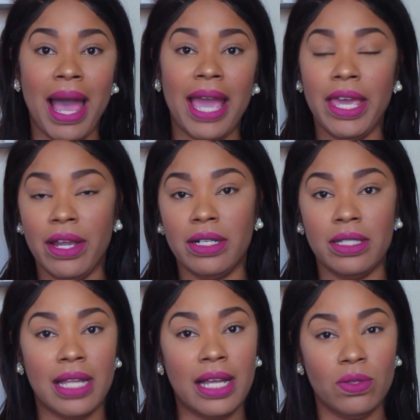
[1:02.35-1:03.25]
my hair
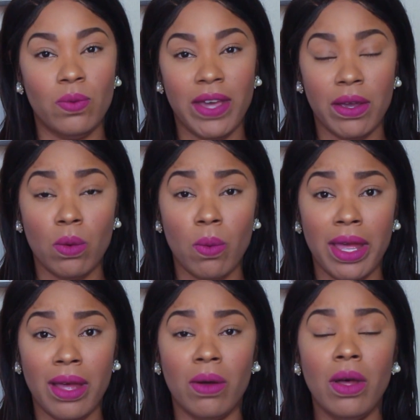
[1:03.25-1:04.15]
does not do very
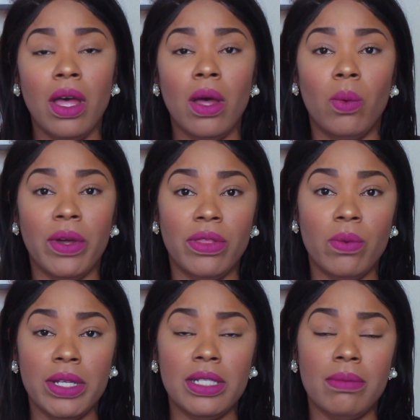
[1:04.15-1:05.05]
well with
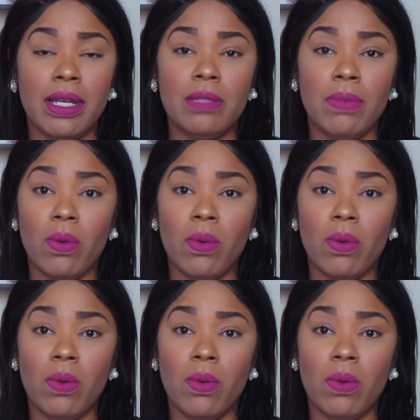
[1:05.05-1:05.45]
the winter months.